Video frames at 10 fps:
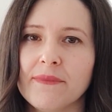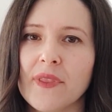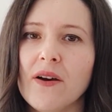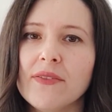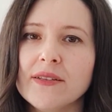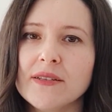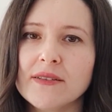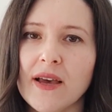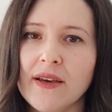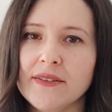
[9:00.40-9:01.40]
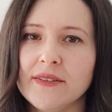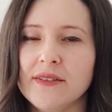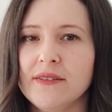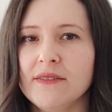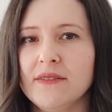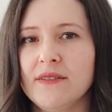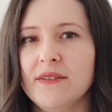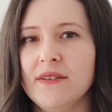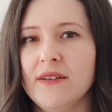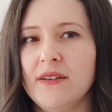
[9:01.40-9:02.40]
of the society.
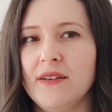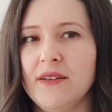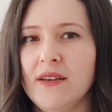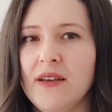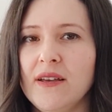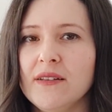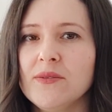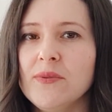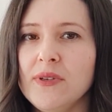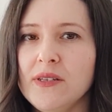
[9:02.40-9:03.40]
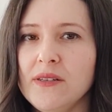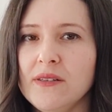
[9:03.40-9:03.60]
And we,